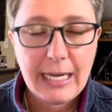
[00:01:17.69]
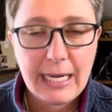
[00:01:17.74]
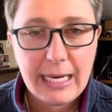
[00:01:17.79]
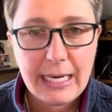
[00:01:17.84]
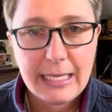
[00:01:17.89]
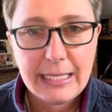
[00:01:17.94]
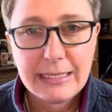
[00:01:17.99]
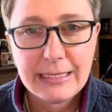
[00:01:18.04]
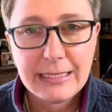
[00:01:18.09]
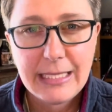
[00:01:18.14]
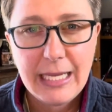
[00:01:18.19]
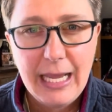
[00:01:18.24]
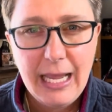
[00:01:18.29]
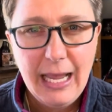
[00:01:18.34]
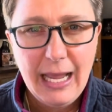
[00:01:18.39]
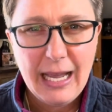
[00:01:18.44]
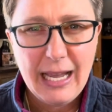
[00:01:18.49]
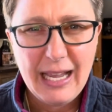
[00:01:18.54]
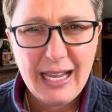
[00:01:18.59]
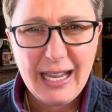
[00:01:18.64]
And
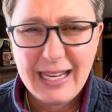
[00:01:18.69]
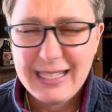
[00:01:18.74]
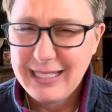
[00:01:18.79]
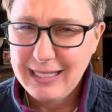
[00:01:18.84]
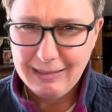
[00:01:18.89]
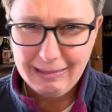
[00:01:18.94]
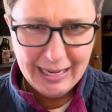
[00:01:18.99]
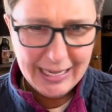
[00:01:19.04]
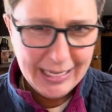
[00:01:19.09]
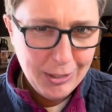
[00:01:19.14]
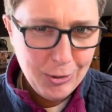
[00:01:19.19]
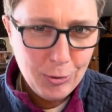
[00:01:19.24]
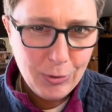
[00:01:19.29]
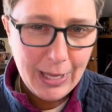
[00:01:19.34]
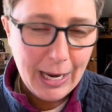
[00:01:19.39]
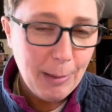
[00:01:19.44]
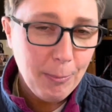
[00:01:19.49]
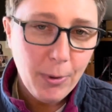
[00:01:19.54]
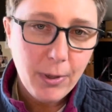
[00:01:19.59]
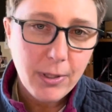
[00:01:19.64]
I didn't like who
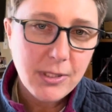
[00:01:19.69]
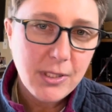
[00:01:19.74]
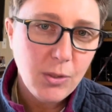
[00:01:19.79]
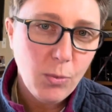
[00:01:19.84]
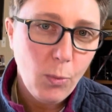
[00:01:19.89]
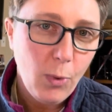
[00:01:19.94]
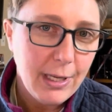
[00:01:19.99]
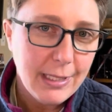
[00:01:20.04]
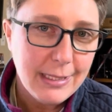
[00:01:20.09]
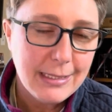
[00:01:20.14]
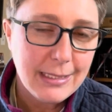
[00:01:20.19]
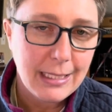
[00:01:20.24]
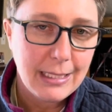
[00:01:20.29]
that person was.